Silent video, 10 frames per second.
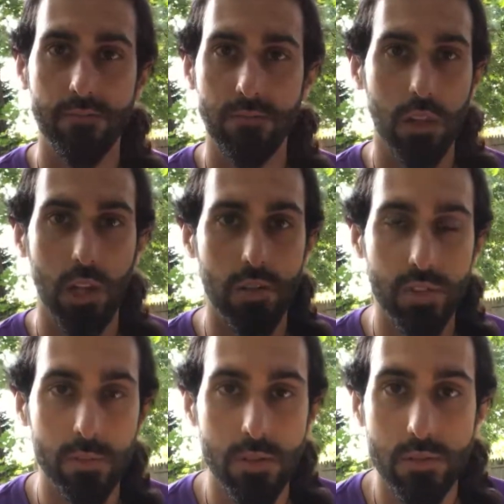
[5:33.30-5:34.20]
love
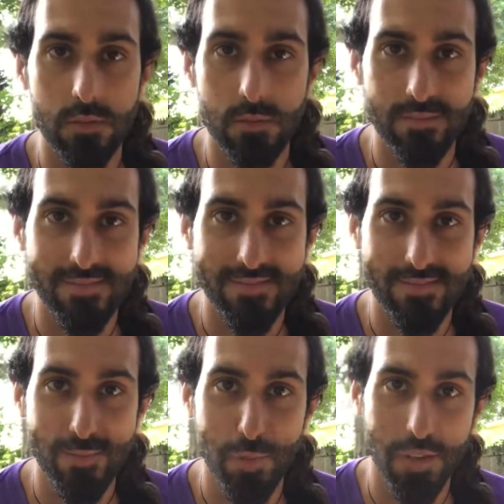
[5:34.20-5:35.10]
him and
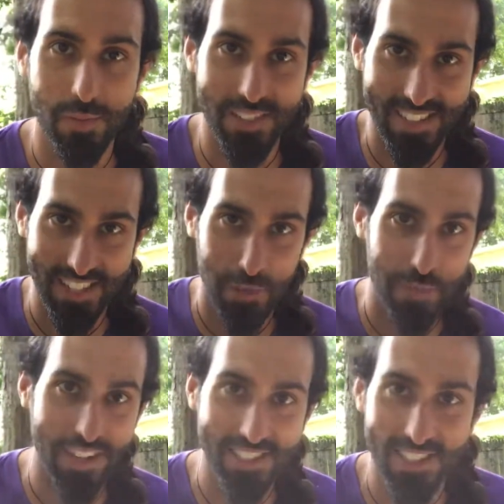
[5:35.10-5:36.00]
put him in such a
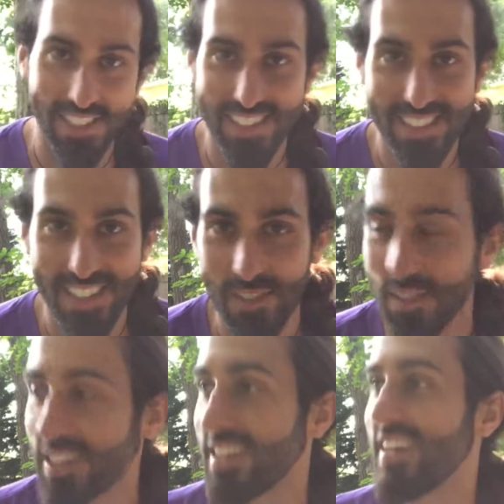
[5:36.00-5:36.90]
pedestal that it's kind of
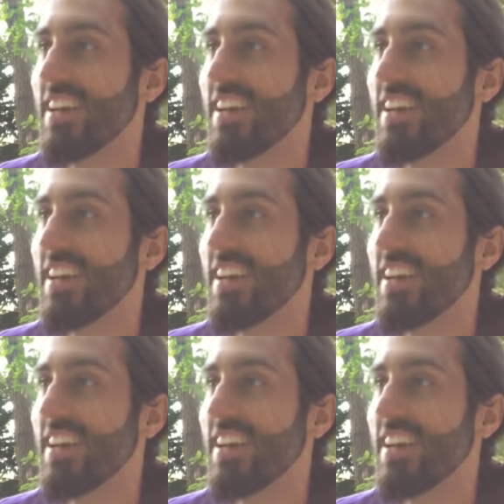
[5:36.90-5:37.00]
funny.